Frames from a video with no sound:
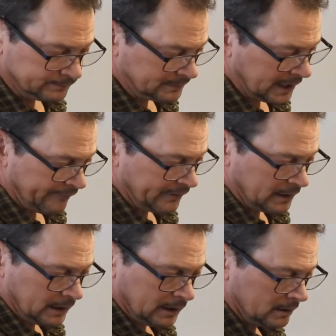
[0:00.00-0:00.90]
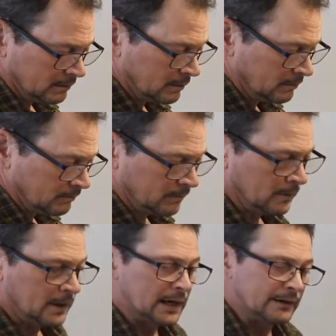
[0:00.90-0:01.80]
Definitely in
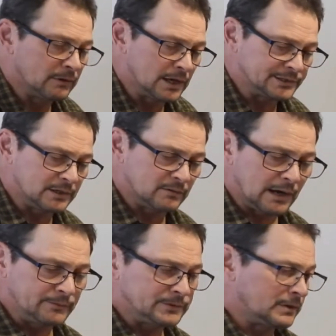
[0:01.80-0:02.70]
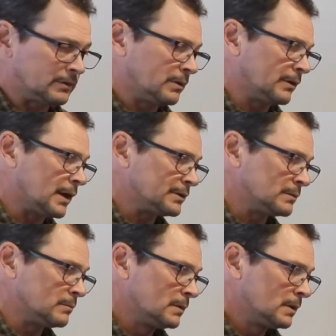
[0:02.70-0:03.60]
high velocity rifles at
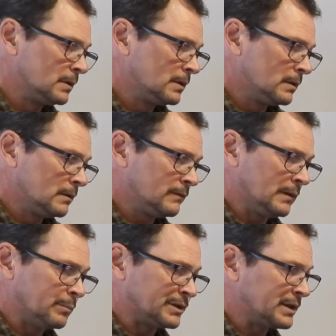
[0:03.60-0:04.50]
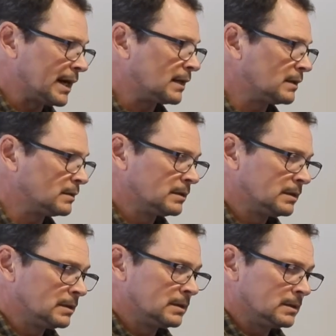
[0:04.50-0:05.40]
3,000 feet per second,
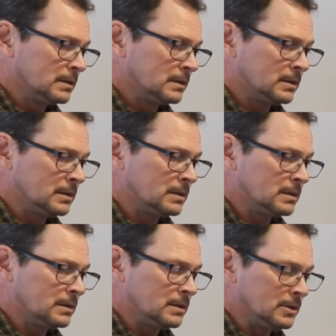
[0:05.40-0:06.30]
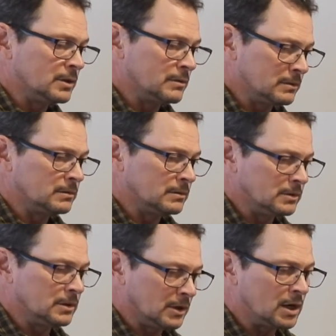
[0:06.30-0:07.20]
you
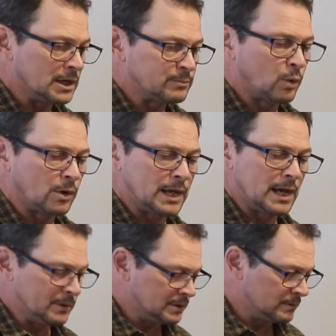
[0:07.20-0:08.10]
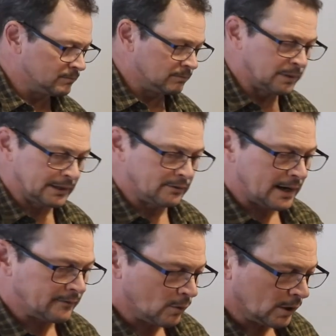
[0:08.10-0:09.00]
can cause bore damage by
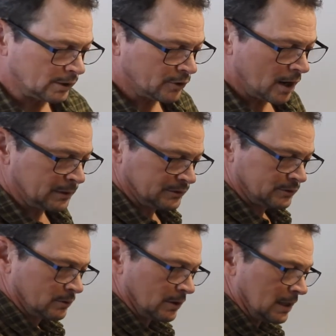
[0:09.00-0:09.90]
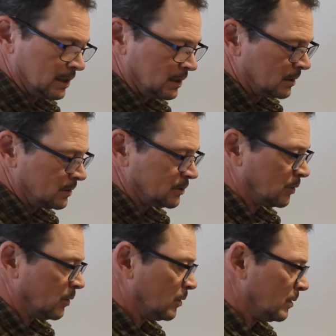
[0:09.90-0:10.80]
driving oil droplets through it.
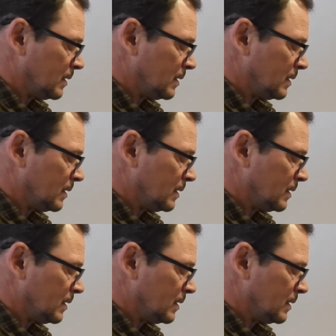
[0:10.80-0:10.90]
So